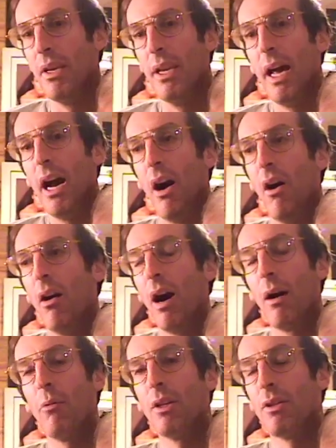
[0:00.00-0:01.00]
but now
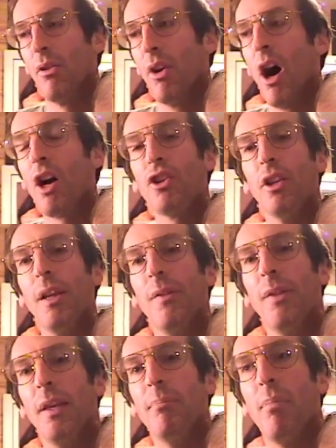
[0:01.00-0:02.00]
I went to an auction
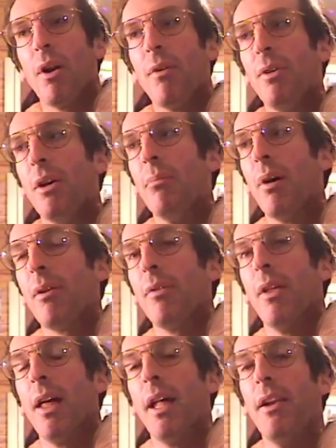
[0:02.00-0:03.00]
at the Butterfield in
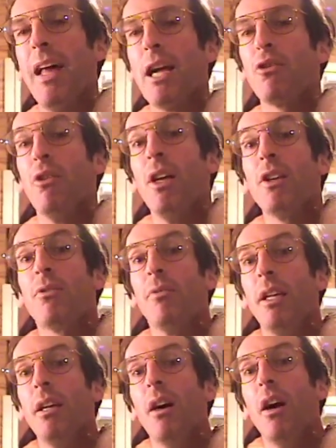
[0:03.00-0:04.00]
Butterfield. I had a natural
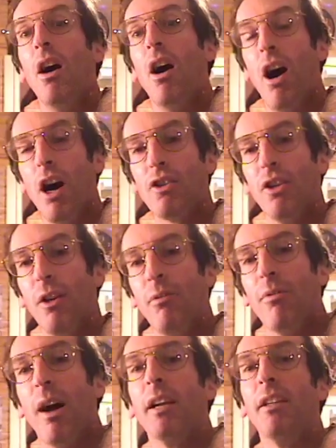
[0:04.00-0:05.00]
history auction.
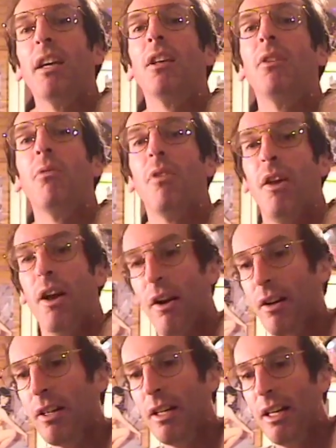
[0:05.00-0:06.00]
In fact, Nick, you were
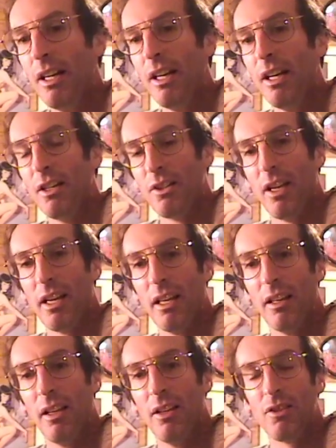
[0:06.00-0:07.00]
there,
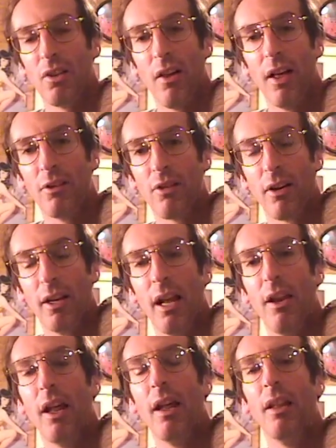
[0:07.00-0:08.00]
taking and saw that shrunken
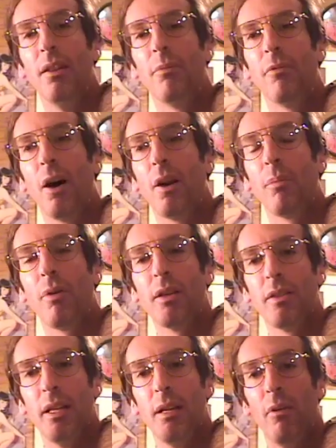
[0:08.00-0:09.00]
head, and the final
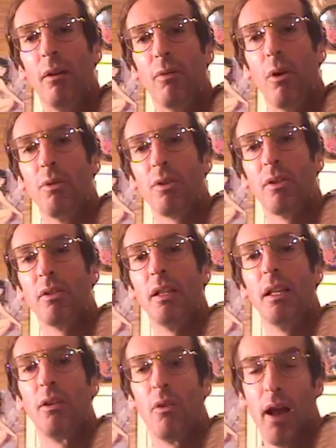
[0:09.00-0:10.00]
price that he went for was
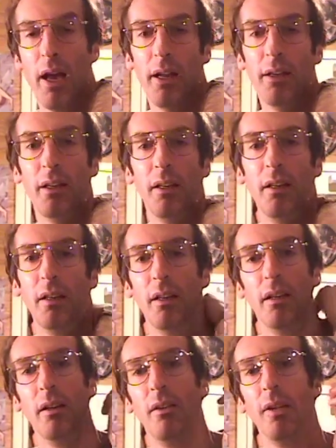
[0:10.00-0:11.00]
13 grand.
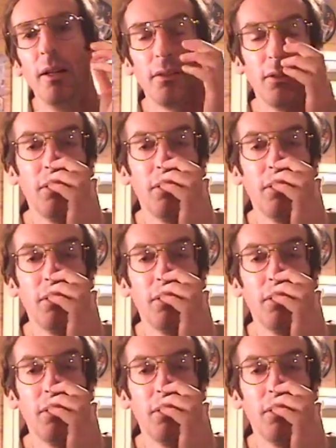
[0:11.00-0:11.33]
That's